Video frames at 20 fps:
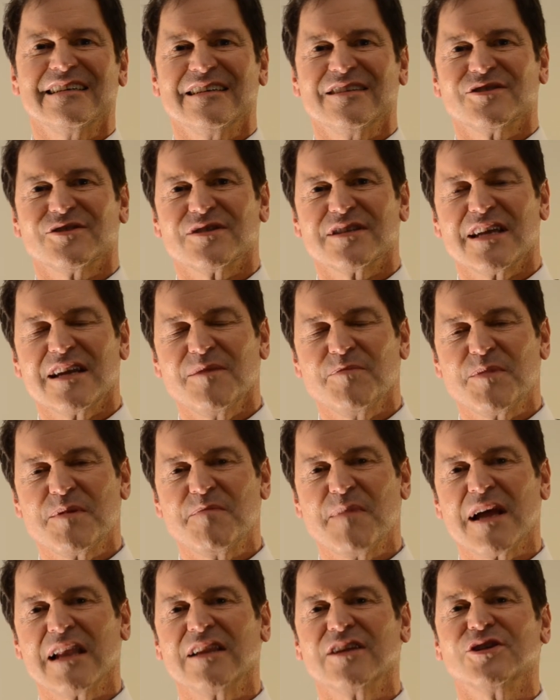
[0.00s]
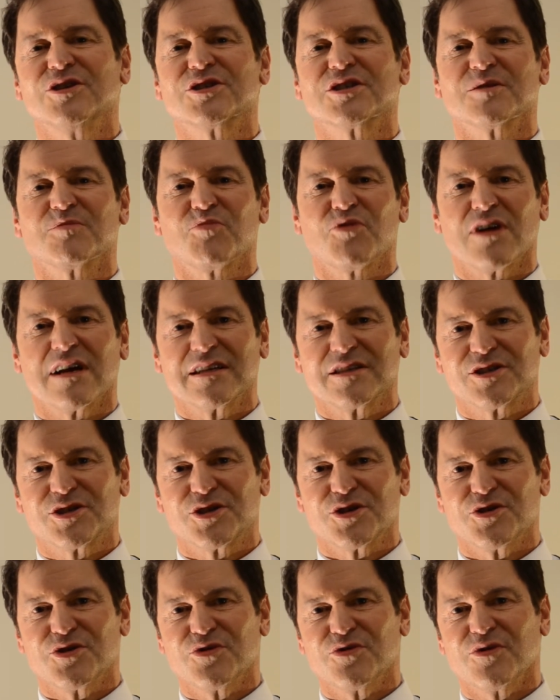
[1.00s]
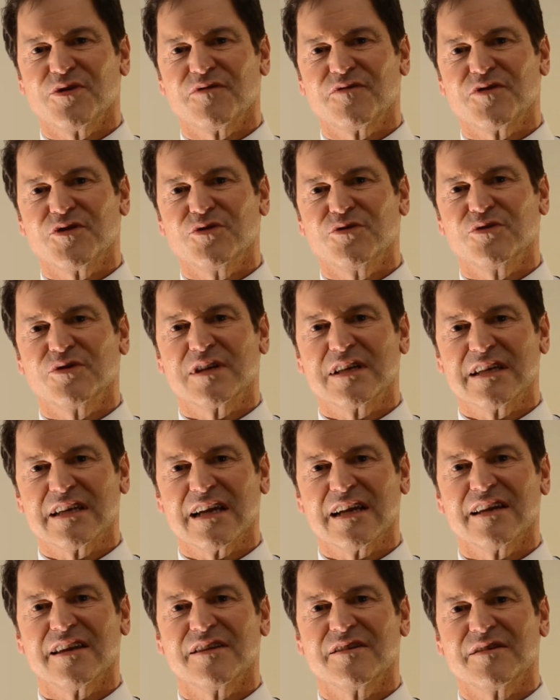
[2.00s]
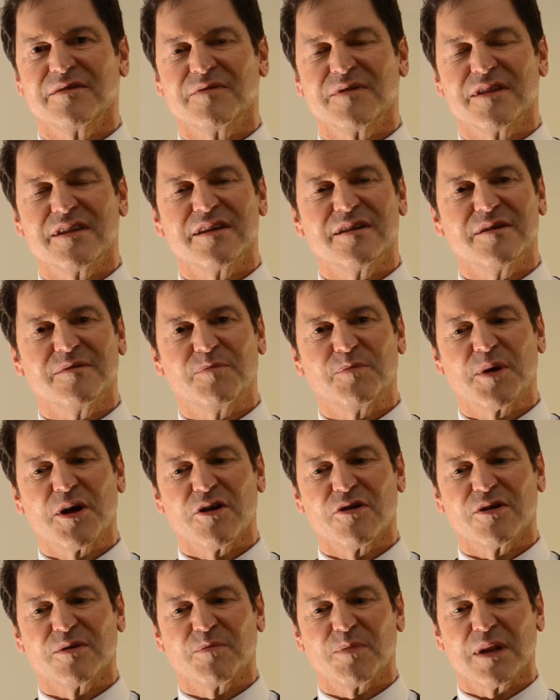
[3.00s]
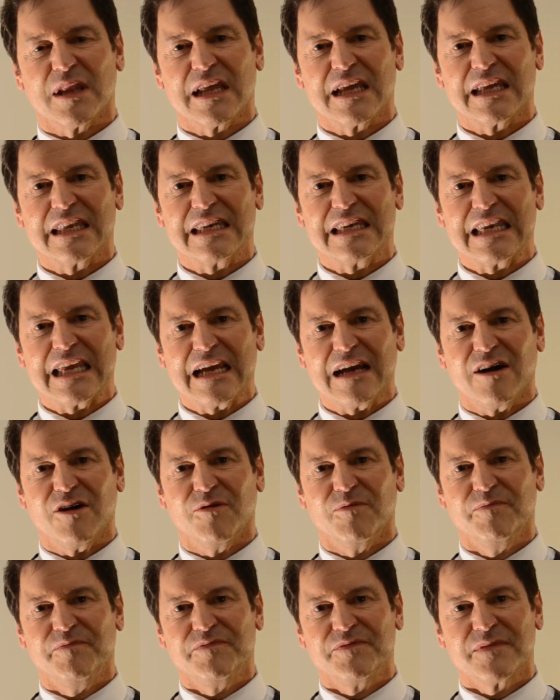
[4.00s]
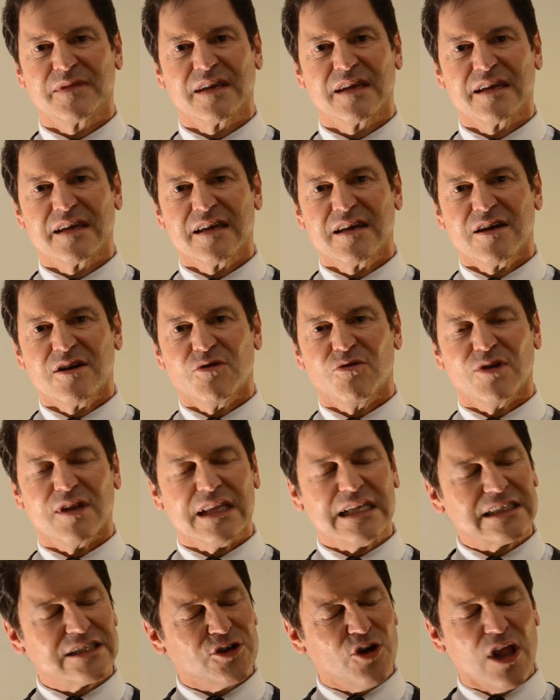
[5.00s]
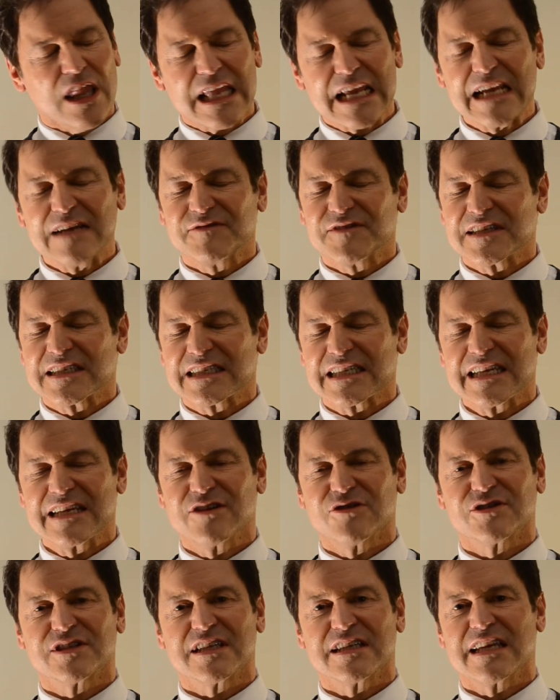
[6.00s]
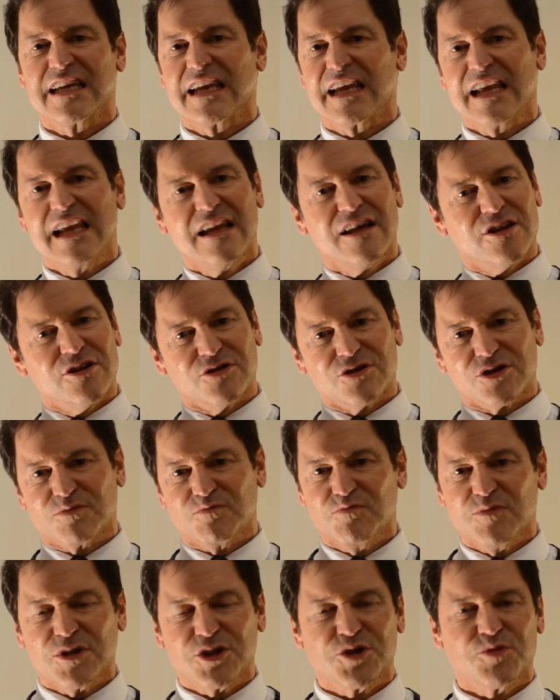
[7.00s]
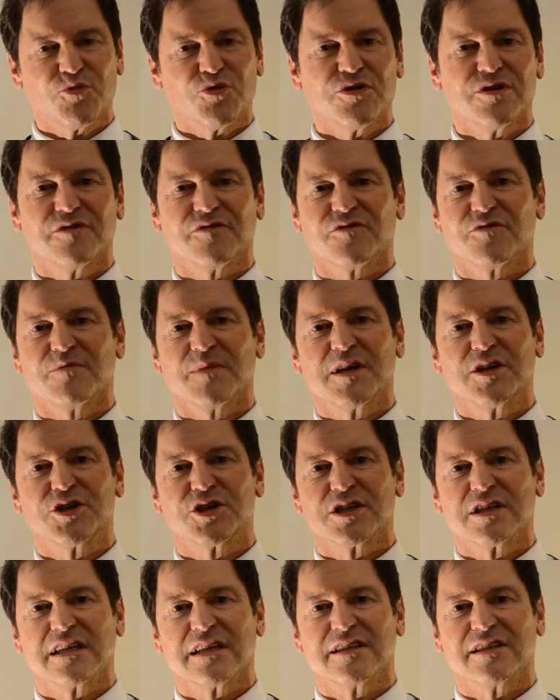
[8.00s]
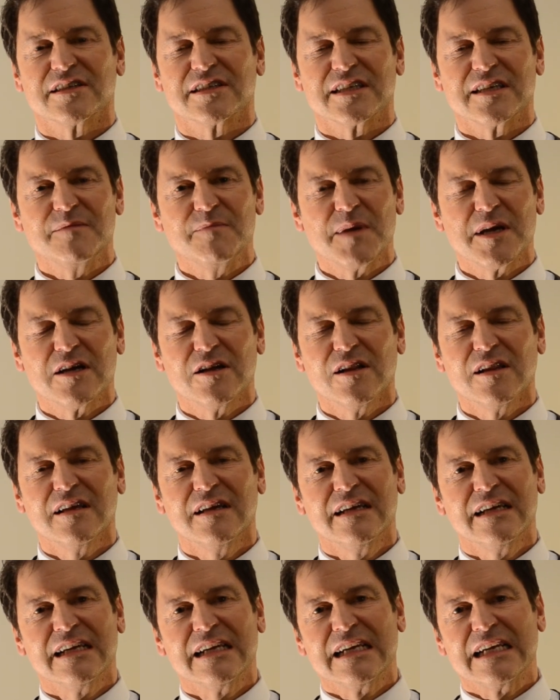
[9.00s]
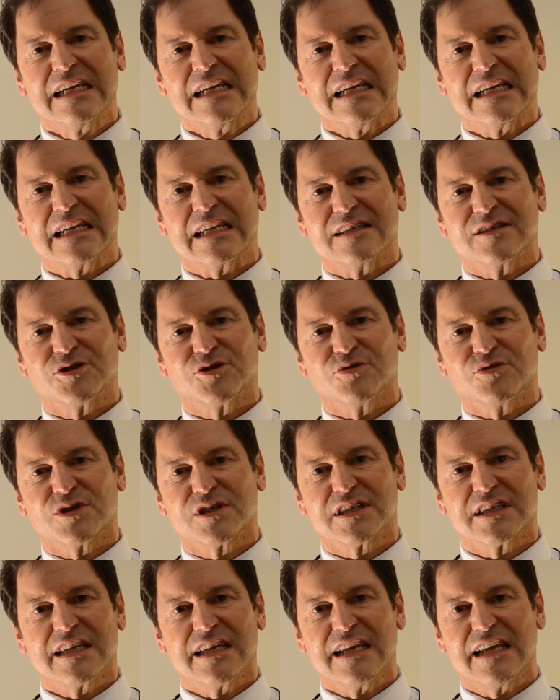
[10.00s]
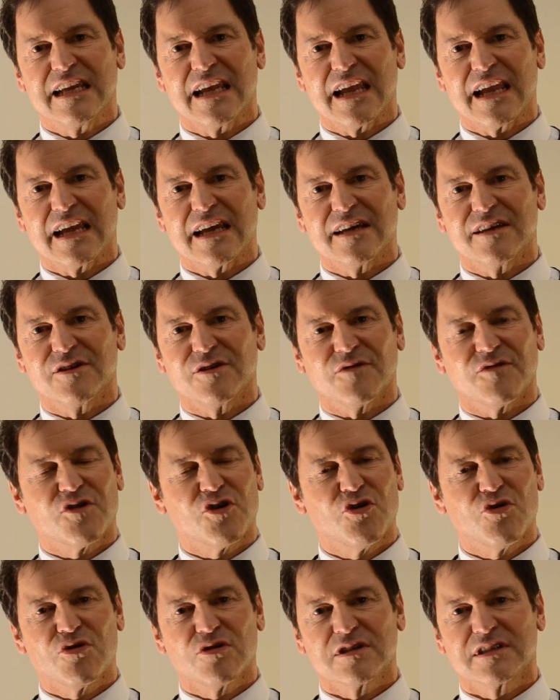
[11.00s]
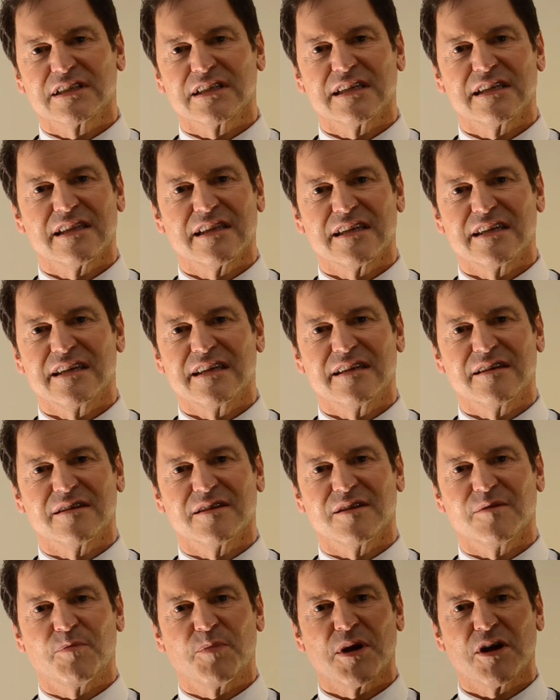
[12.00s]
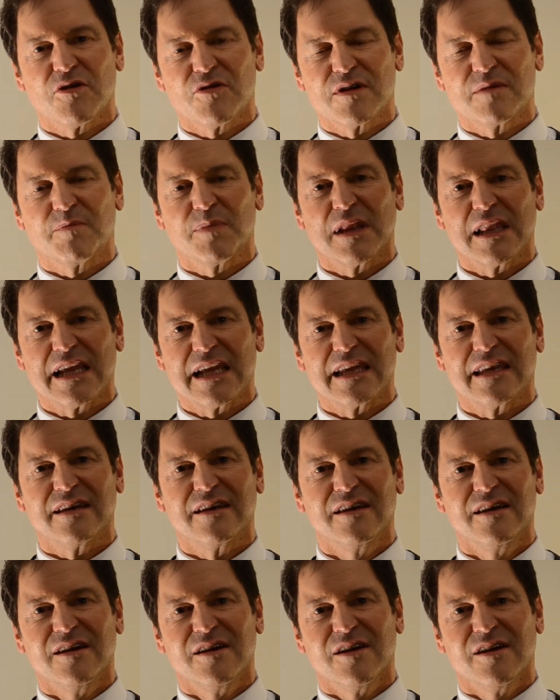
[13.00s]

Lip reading: So that'll be my little surprise to you if you get on the Parent Plan now. Well, that's all I have to say here today. There's much more information on this email, as you see, and of course on the Parent Plan